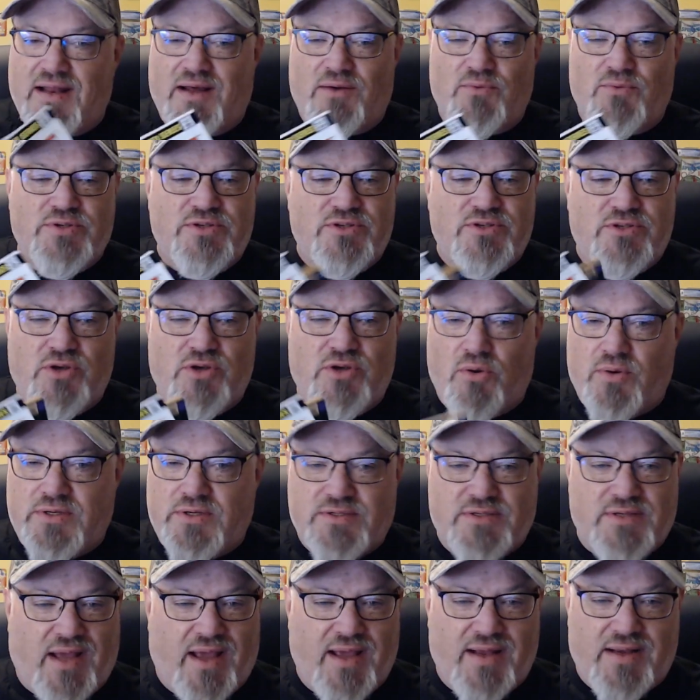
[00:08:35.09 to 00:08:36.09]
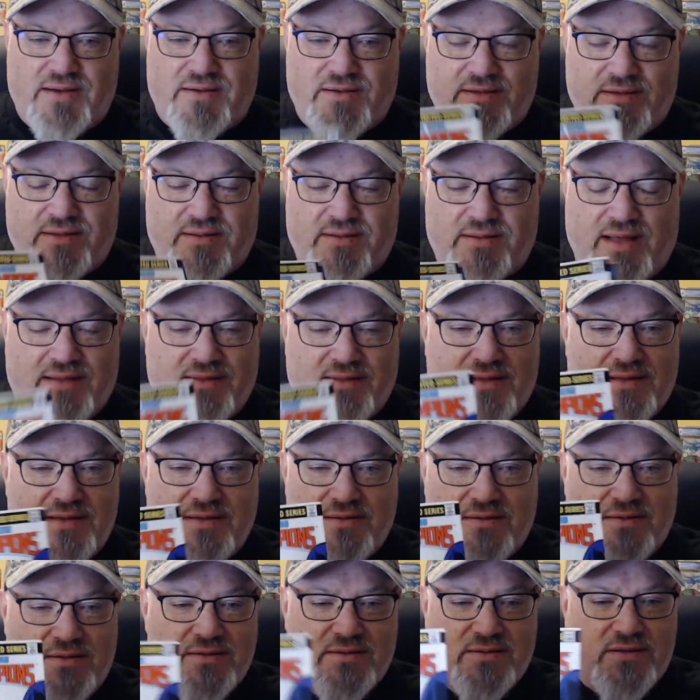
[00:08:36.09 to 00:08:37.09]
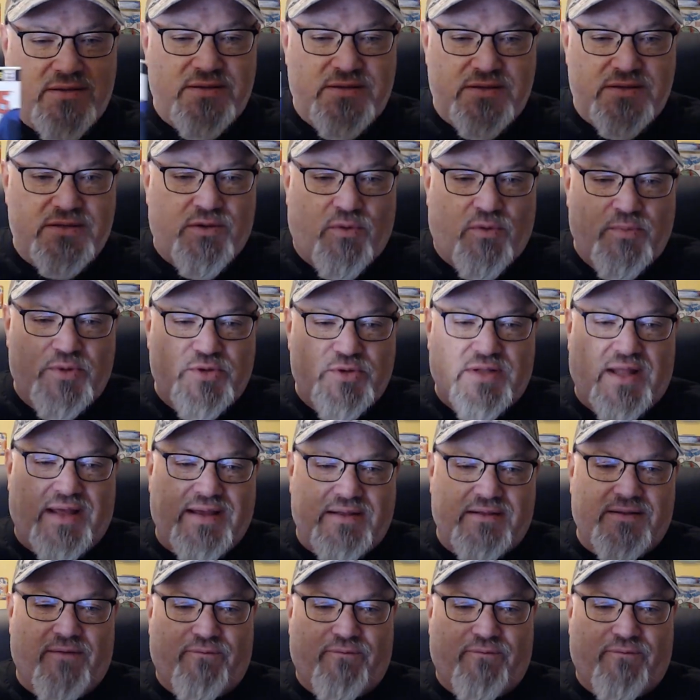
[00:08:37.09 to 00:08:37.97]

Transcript: I was so excited this is almost like